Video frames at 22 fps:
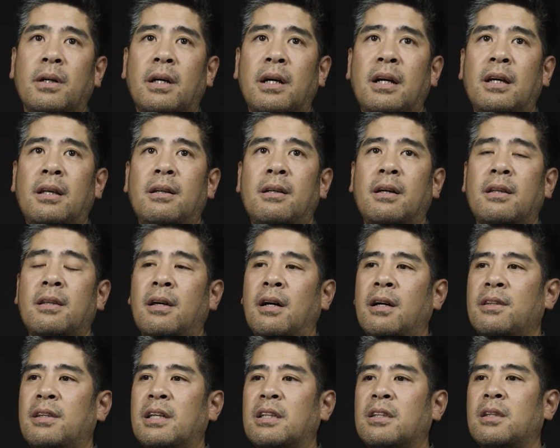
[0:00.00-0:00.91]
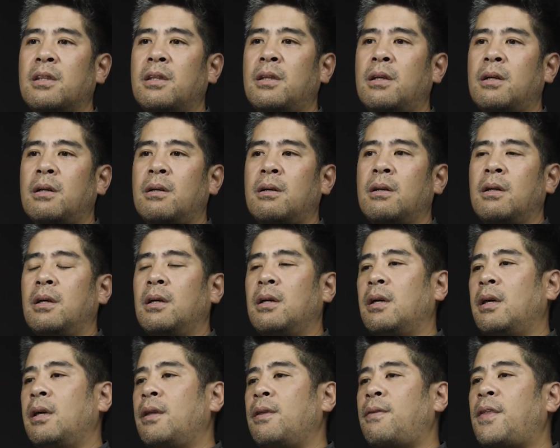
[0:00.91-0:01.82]
And I think
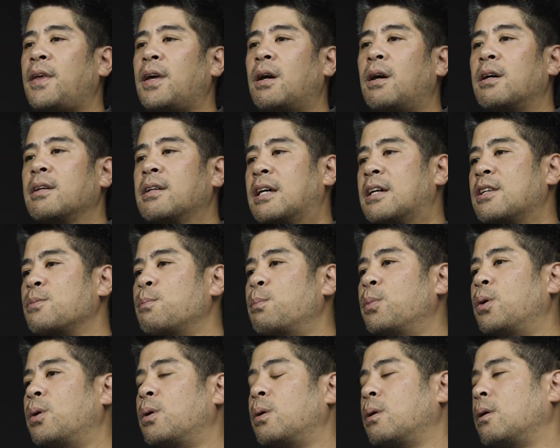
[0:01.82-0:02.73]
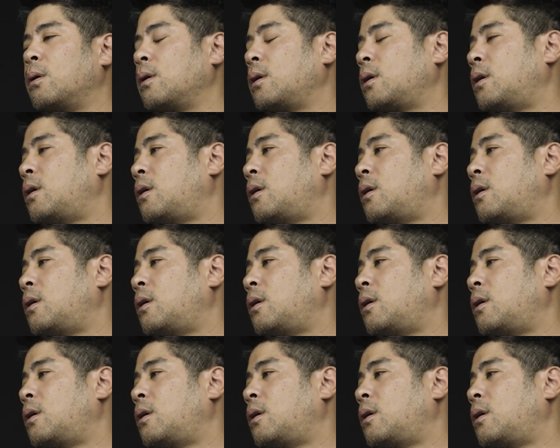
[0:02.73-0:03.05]
the art has more,